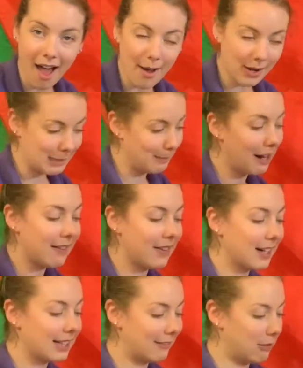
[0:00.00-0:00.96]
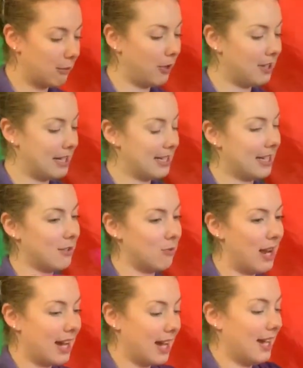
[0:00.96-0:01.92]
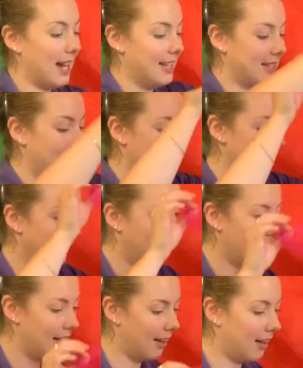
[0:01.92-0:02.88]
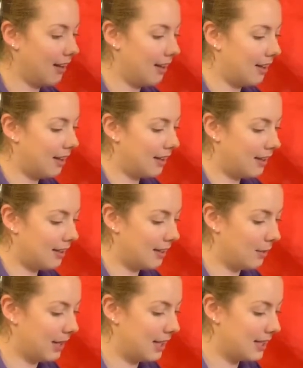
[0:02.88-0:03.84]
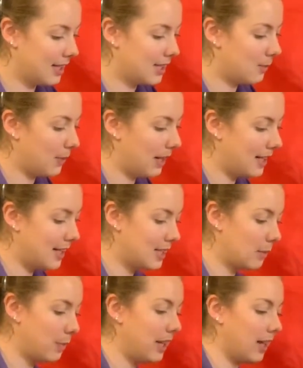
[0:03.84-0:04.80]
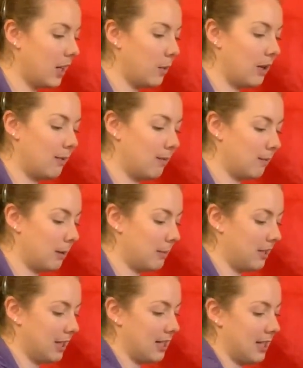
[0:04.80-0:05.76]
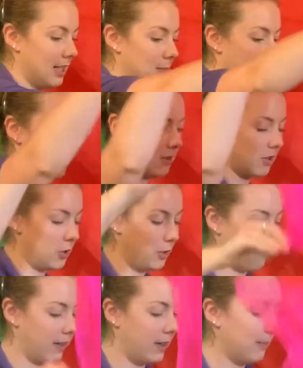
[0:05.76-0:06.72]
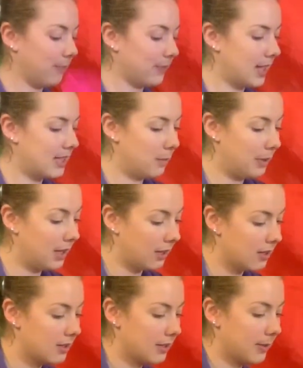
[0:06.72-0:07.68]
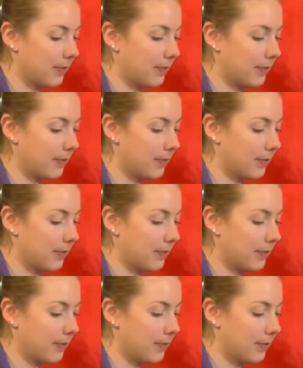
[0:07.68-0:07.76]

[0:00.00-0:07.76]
Because part of our clever bodies is recognising that when I disappear, when mummy or daddy disappears or whoever disappears,